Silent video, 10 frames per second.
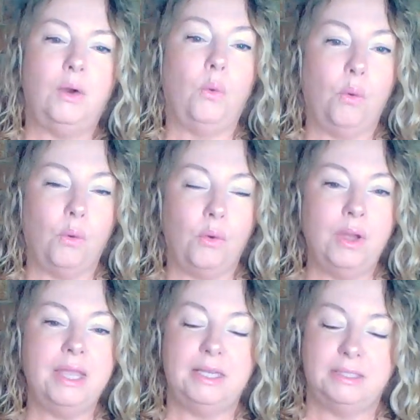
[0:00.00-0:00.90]

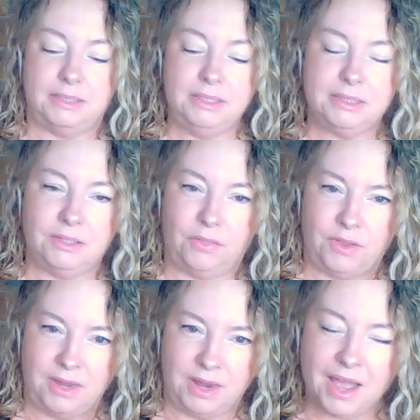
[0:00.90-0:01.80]
or is it that
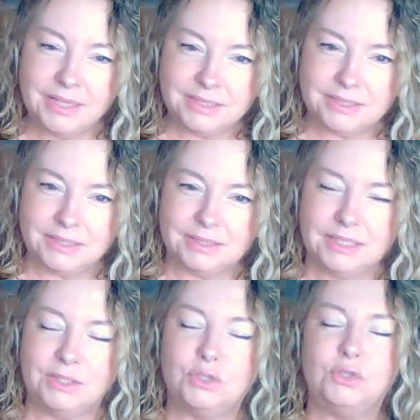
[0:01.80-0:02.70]
the narcissist
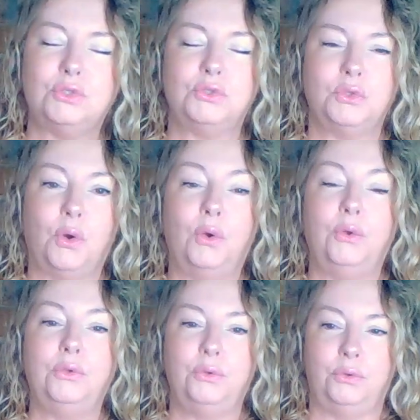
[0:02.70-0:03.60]
is
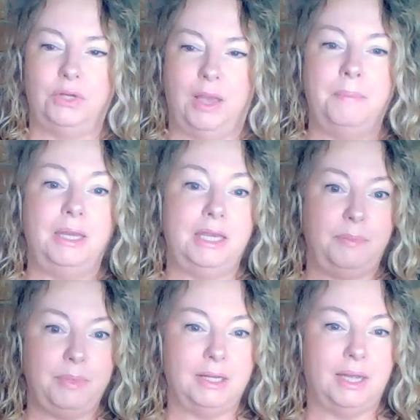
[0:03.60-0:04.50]
so good at
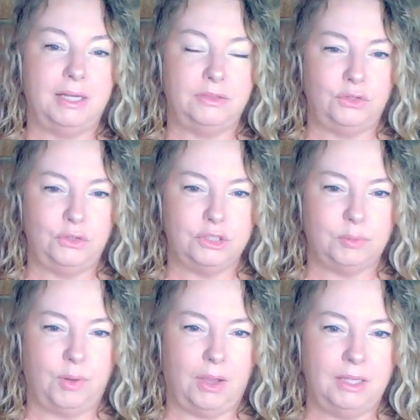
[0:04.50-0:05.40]
manipulating the new
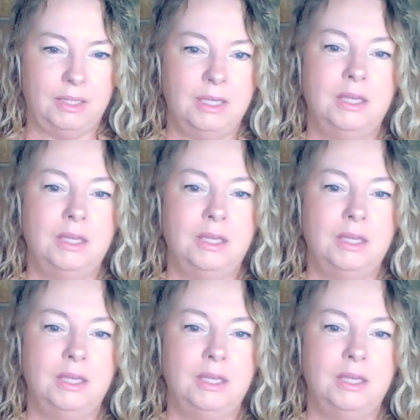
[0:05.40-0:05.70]
supply?